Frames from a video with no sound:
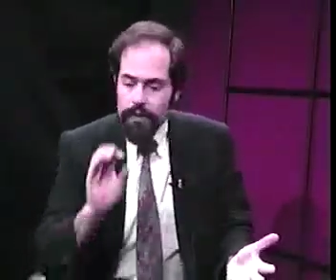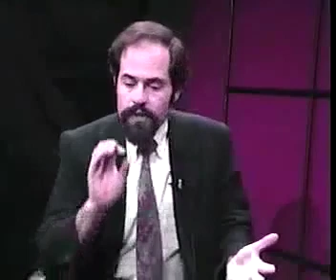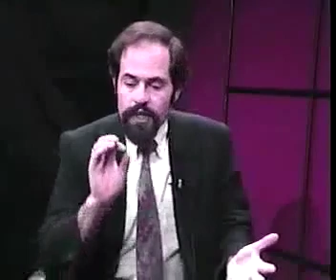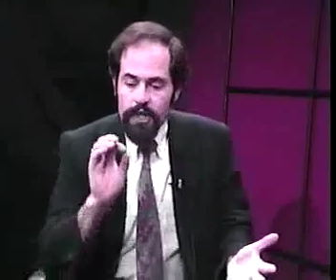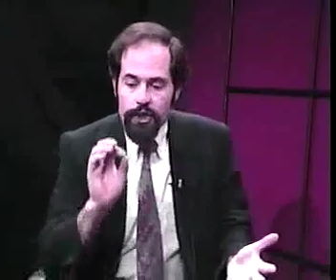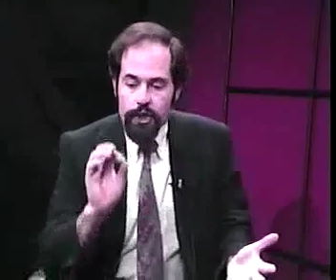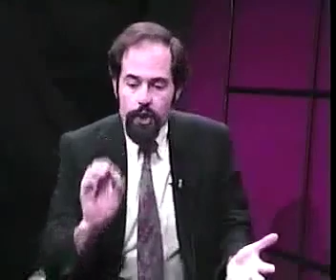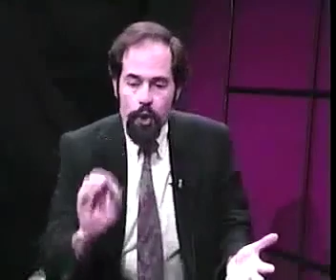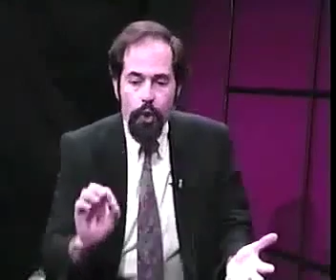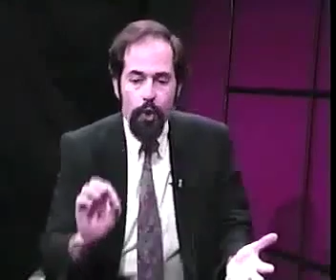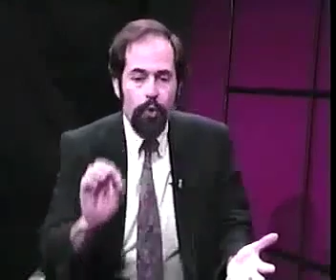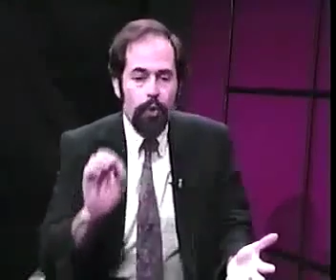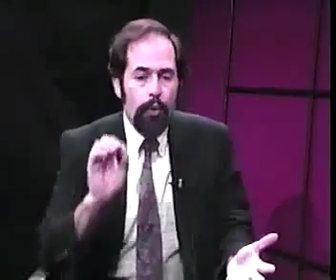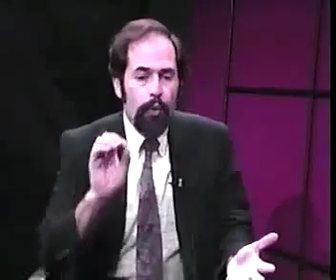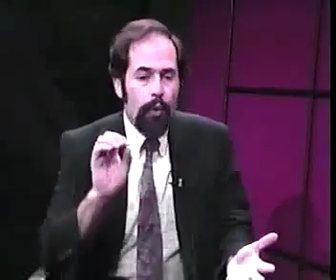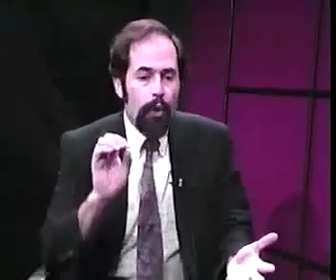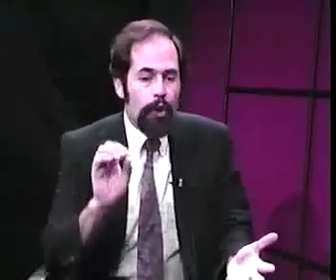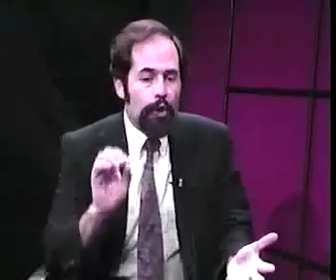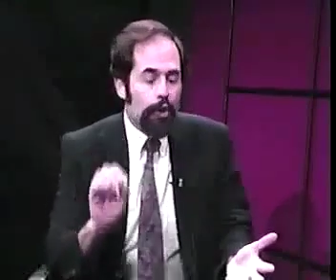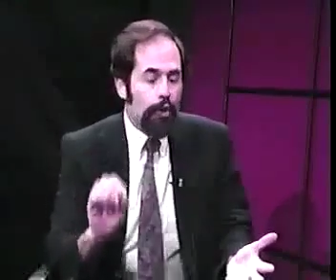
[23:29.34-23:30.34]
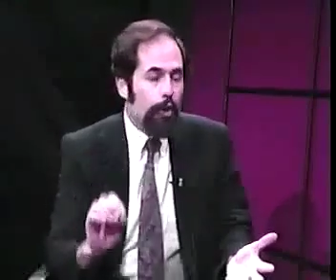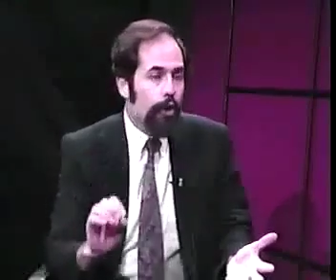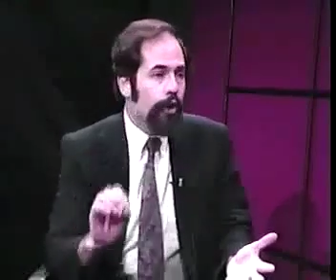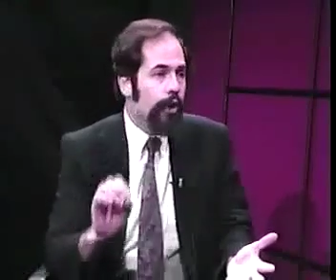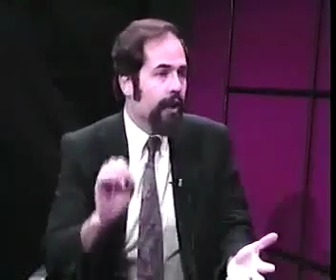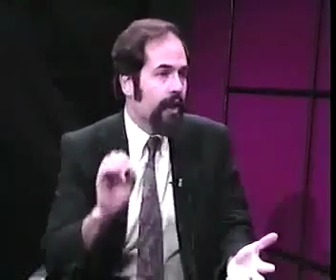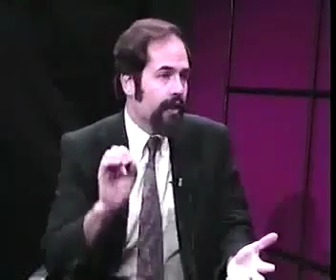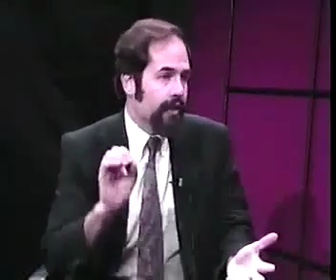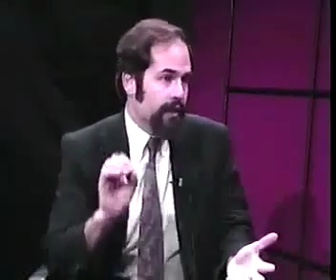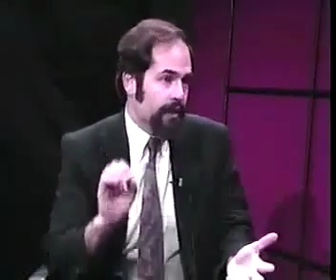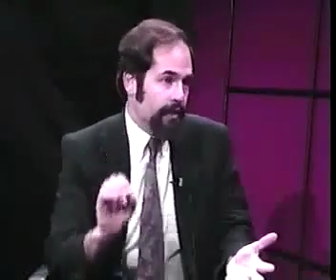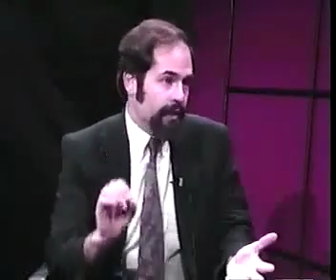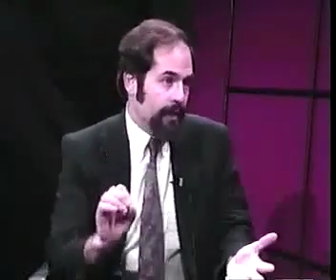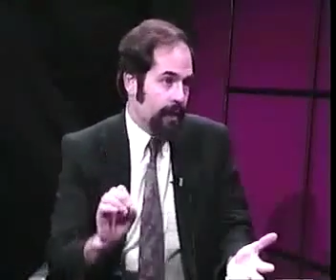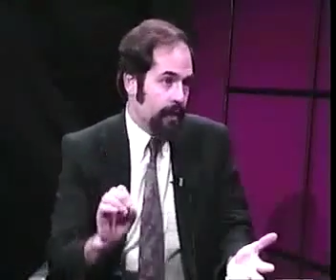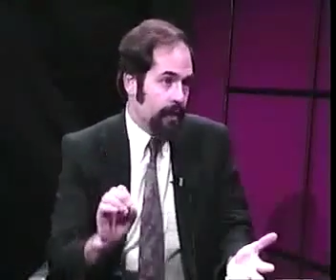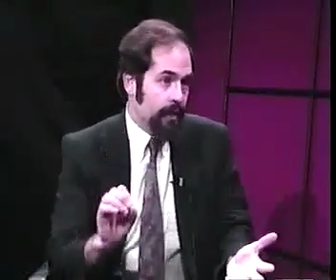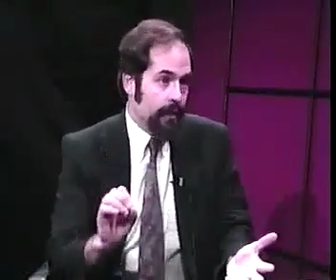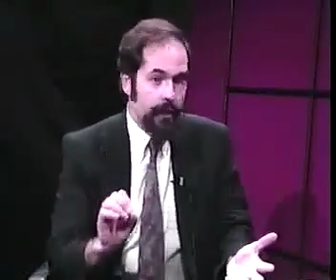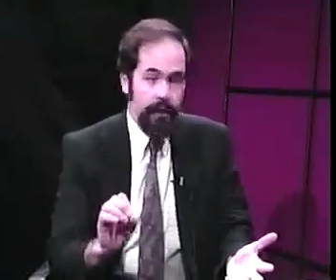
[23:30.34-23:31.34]
They don't want to look at the
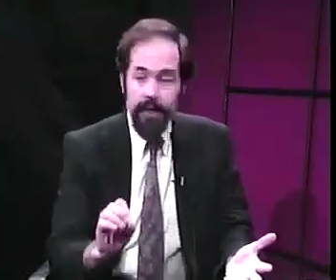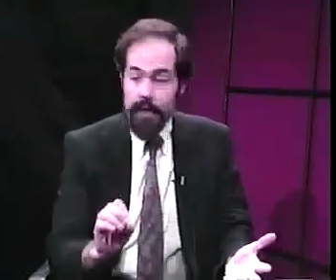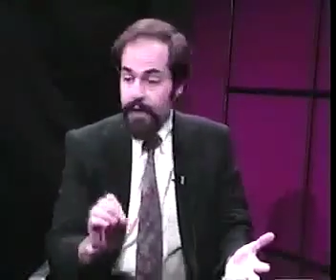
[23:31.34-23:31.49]
data.